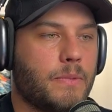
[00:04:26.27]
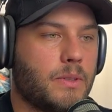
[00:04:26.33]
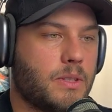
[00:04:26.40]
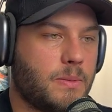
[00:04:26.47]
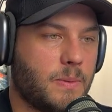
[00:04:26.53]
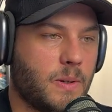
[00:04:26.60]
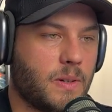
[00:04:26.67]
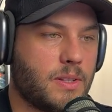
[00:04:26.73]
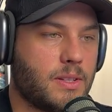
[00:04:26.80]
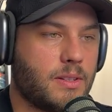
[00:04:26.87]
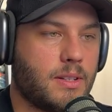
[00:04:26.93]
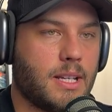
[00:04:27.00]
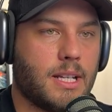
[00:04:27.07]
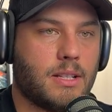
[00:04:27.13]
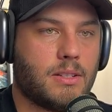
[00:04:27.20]
be honest,
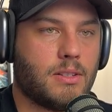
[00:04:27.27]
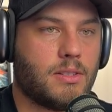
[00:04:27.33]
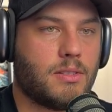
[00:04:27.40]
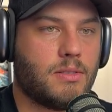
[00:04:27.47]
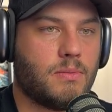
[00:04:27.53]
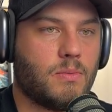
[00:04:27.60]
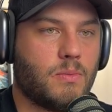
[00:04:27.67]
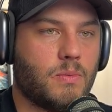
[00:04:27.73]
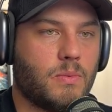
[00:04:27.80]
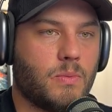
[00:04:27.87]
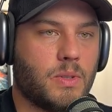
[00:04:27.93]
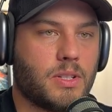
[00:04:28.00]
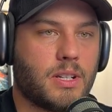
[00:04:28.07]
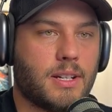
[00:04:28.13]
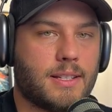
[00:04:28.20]
it just
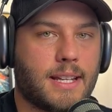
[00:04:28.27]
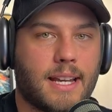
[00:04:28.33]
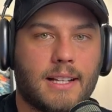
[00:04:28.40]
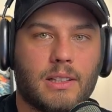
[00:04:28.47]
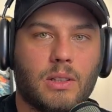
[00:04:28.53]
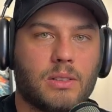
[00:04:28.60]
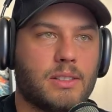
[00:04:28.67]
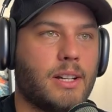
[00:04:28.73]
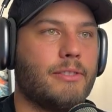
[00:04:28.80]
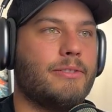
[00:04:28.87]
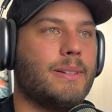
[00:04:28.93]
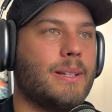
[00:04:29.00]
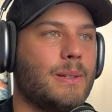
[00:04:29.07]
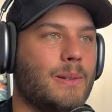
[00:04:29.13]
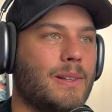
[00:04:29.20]
was going to take a long time
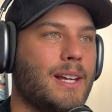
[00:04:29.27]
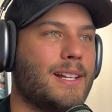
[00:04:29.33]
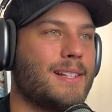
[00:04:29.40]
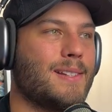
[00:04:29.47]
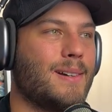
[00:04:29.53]
for me to do that.